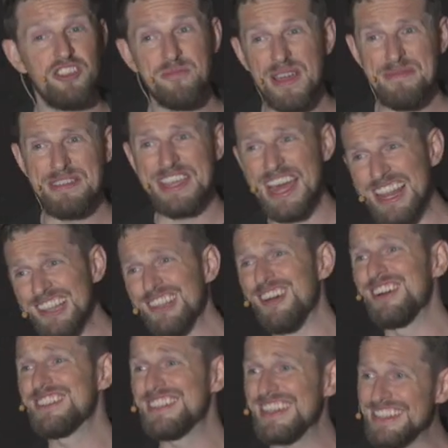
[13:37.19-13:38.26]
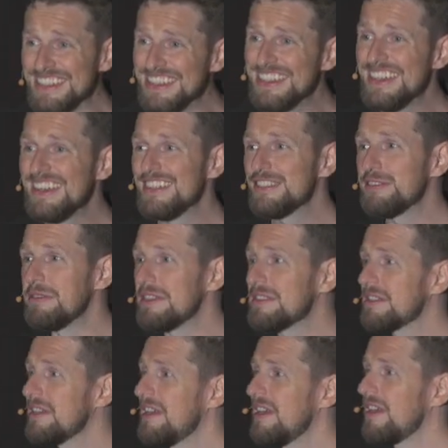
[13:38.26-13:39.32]
you might be kind of locked in to
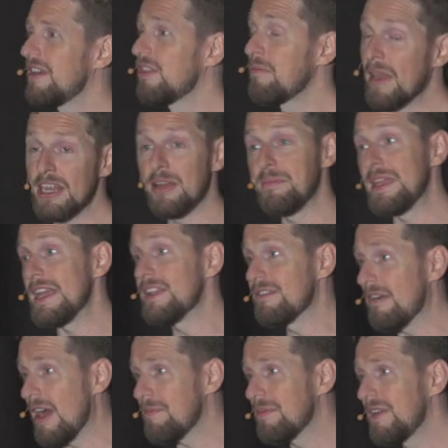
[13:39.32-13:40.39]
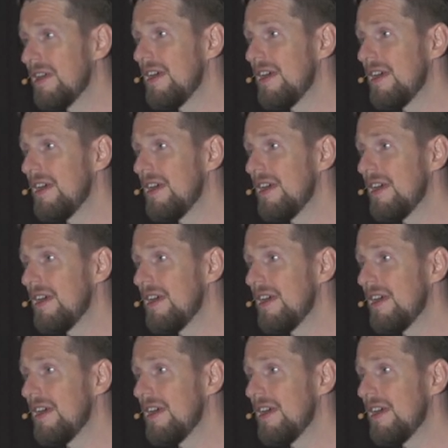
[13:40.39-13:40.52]
it. There might not be interop.